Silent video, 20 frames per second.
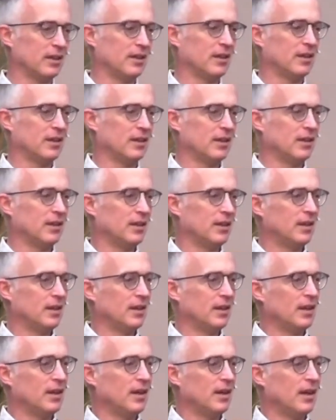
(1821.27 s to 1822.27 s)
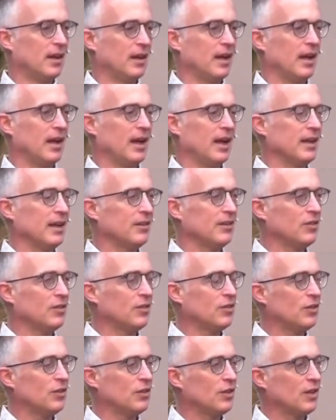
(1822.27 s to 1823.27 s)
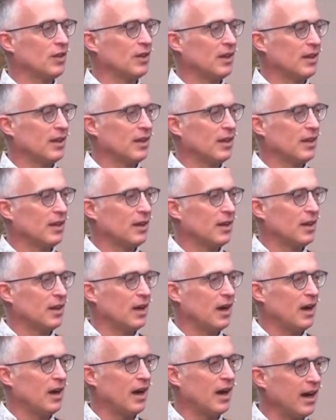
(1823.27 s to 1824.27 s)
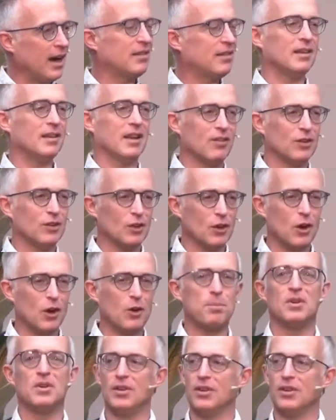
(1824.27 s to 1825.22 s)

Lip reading: And I think that there is an opportunity